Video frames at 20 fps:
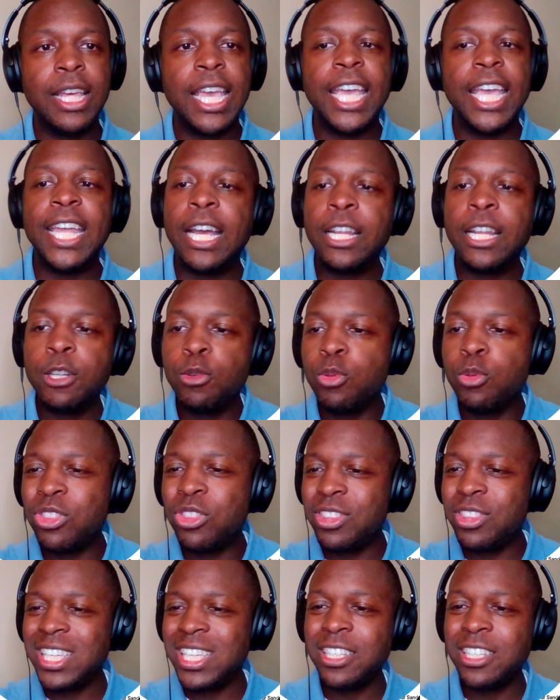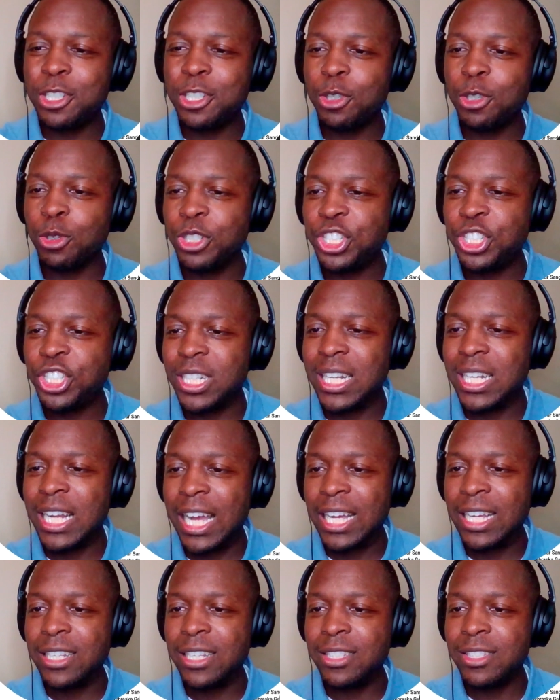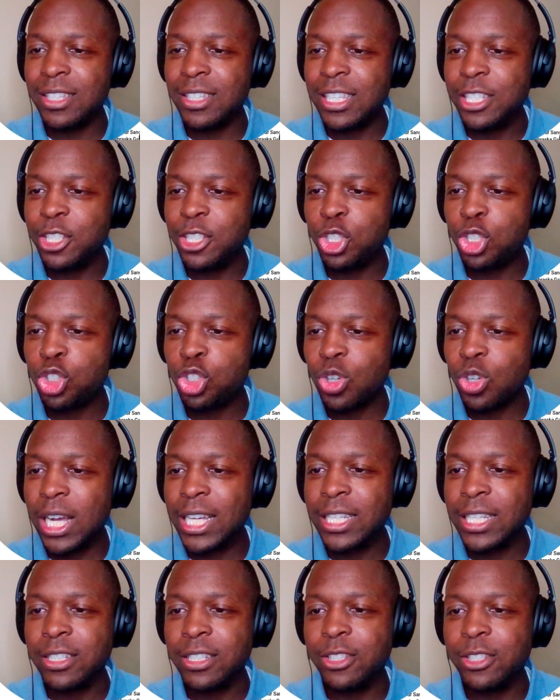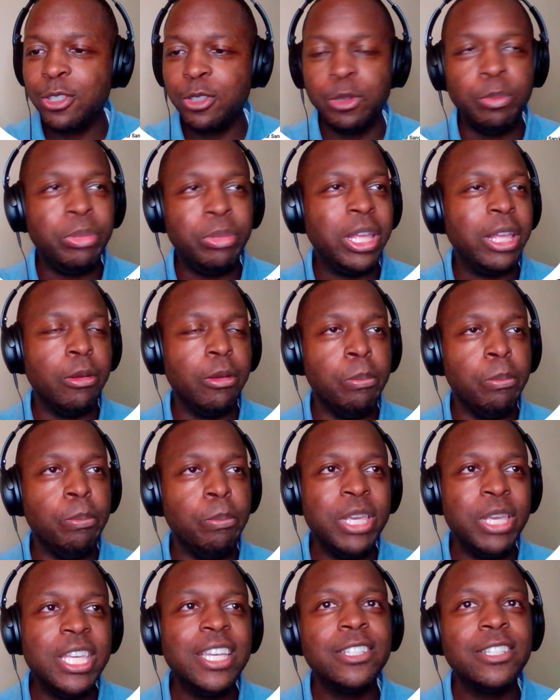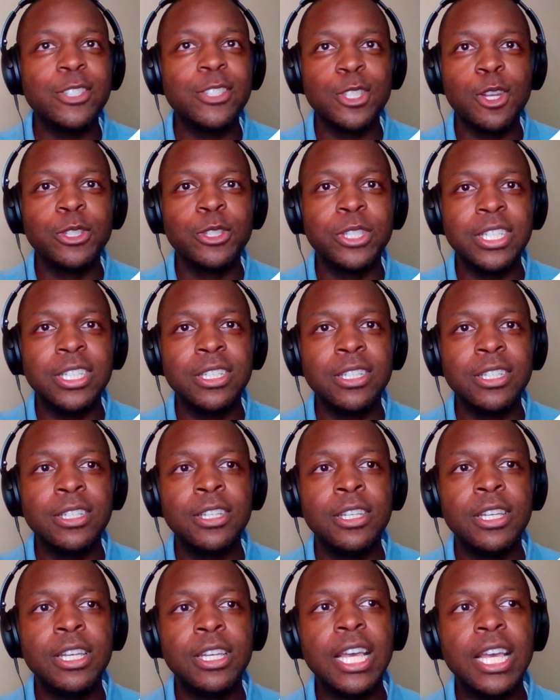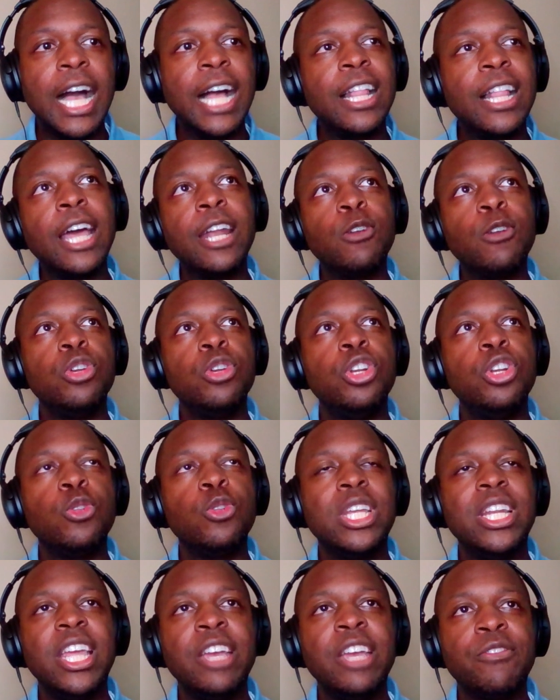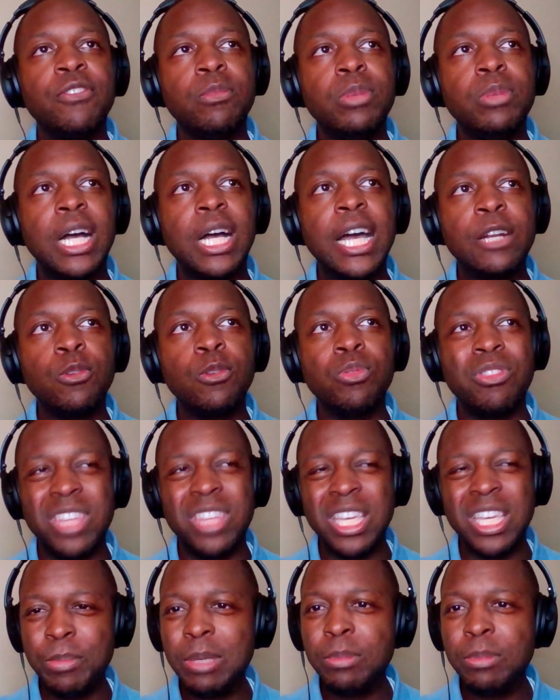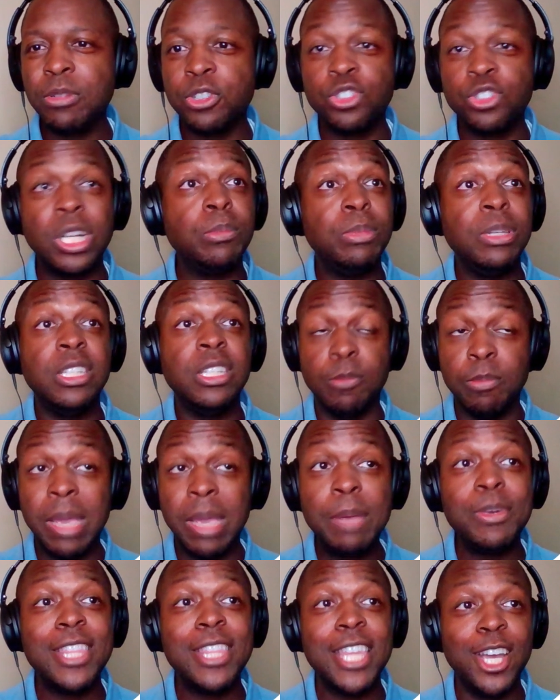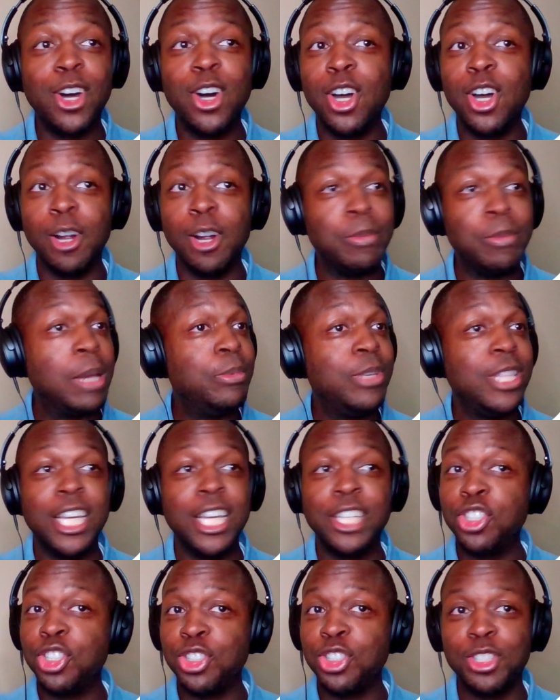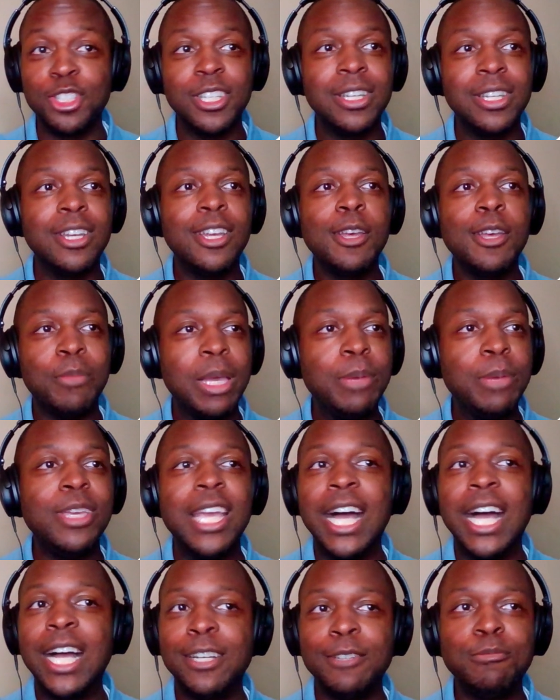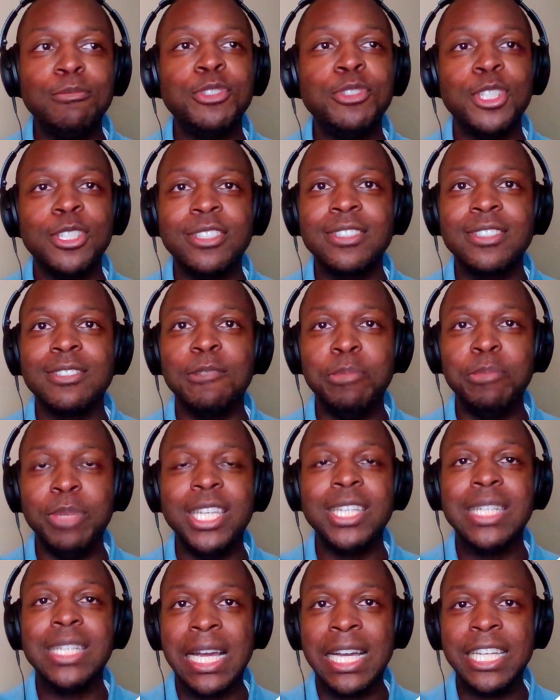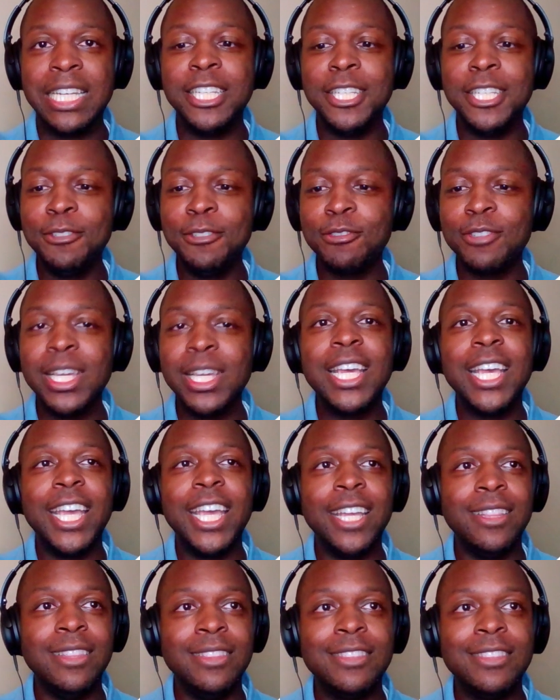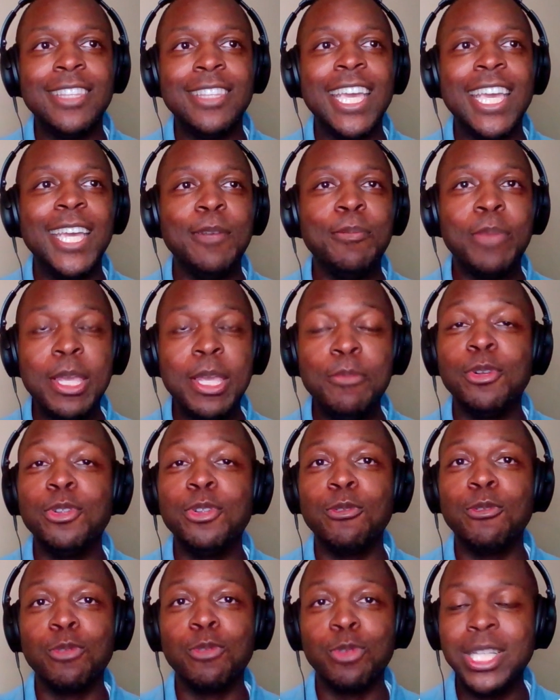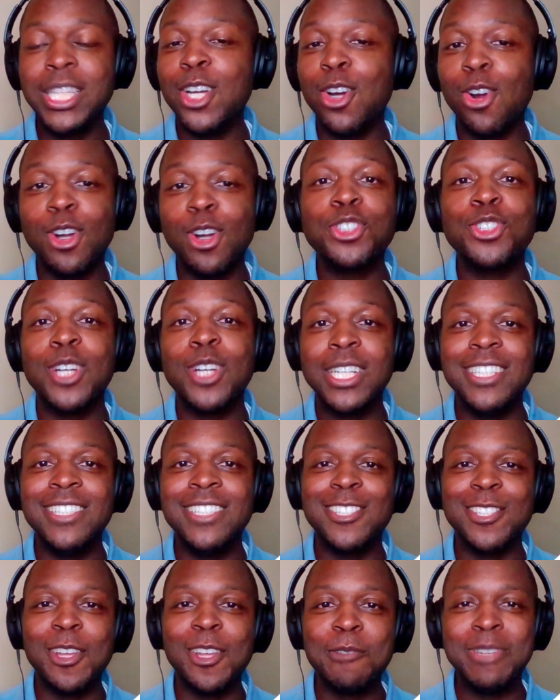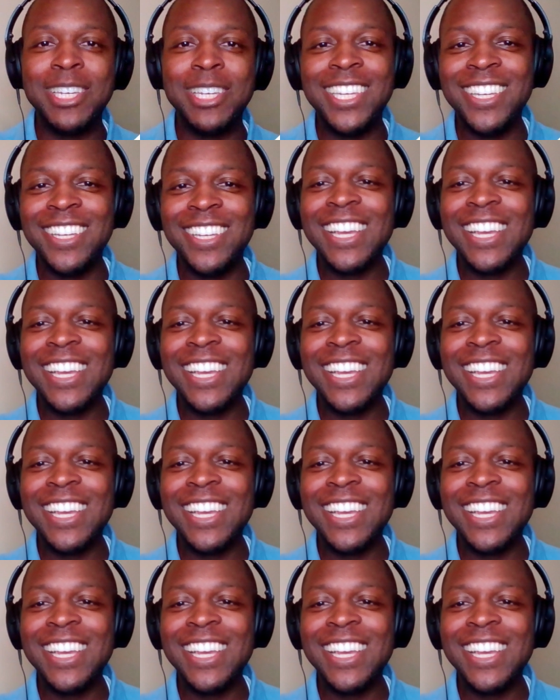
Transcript: And I don't think Christian Ice is trying to be, insulting. I, I don't know that everybody. I don't think people are trying to be. Maybe they are. Maybe they just maybe I'm just being naive and and people really are trying to insult me